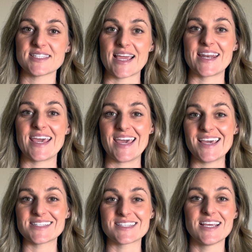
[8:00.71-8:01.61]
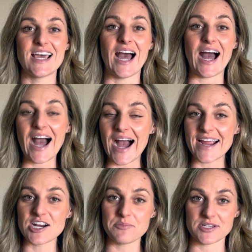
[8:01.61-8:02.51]
and hit a
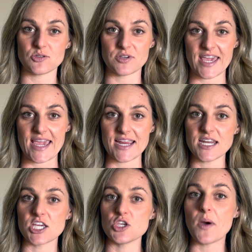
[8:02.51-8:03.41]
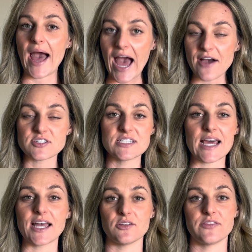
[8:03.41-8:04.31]
higher muscle gain, you have to
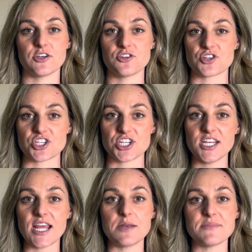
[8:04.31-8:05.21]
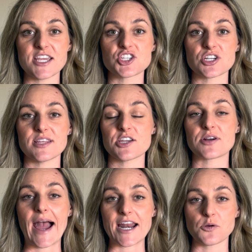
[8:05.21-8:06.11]
dial in the nutrition and make sure that you're
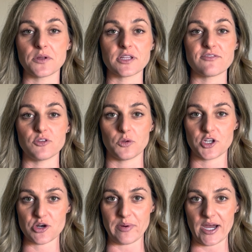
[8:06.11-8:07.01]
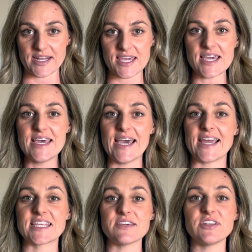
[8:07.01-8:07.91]
adequately fueling your body
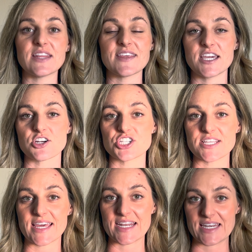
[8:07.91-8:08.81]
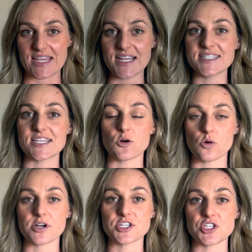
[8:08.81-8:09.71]
and giving it the energy that it needs in
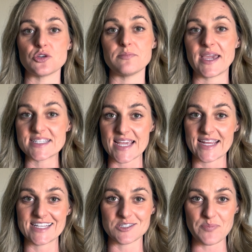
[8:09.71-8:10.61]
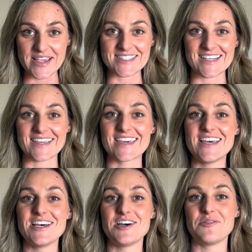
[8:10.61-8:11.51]
order to maintain its basic
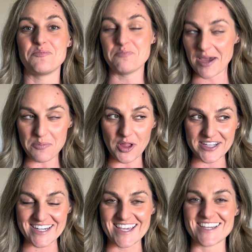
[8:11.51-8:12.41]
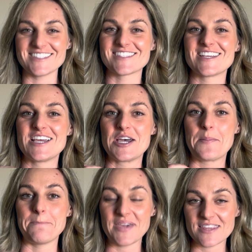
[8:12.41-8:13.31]
metabolic needs,
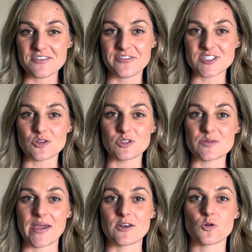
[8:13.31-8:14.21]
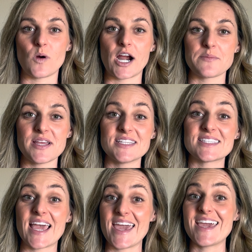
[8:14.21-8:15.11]
meet the physical demand requirements,
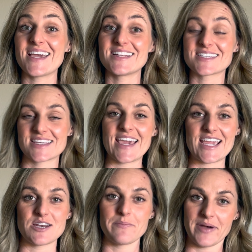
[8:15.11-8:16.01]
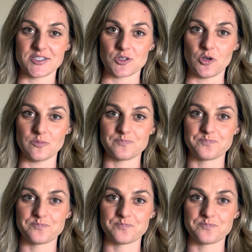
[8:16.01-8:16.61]
and gain muscle.